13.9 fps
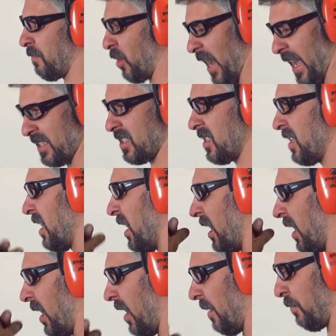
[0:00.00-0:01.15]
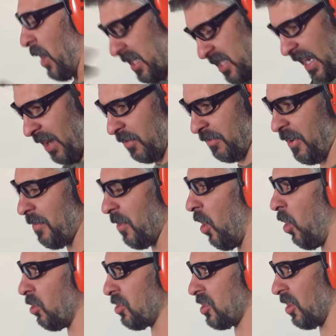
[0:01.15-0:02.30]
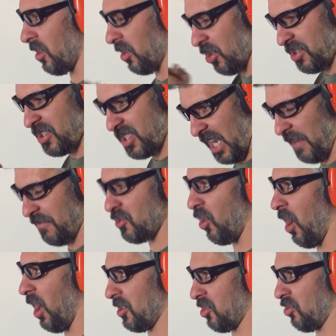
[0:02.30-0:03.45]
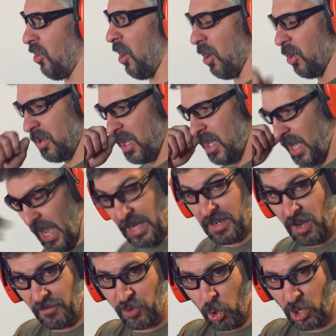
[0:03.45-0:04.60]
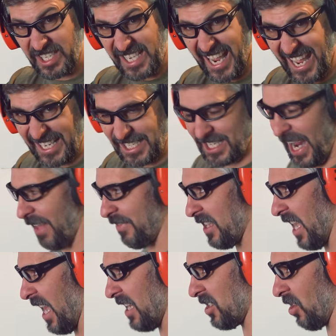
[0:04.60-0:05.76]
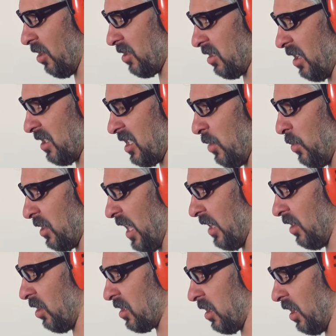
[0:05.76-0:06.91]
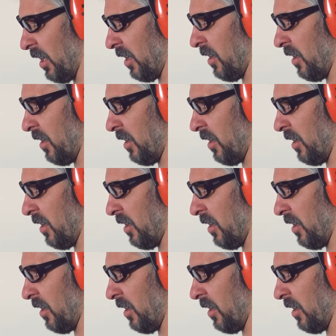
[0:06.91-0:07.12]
press out from the holster, good safe draw stroke, and of course hits on the A zone. So let's see what that looks like.